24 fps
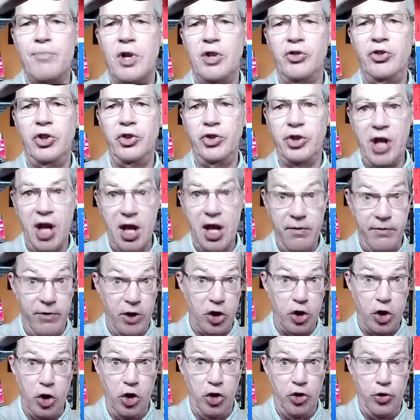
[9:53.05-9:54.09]
it's just kind of
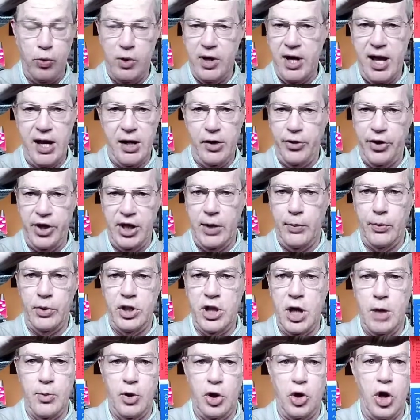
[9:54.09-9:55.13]
unusual, and I don't think it would
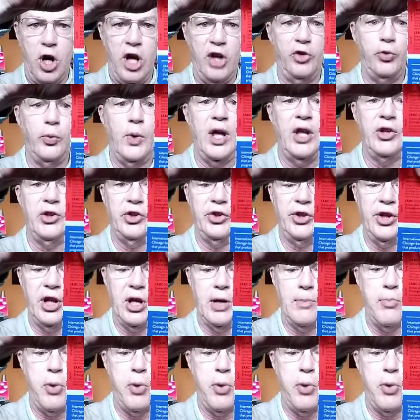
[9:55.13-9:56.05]
come across well just hearing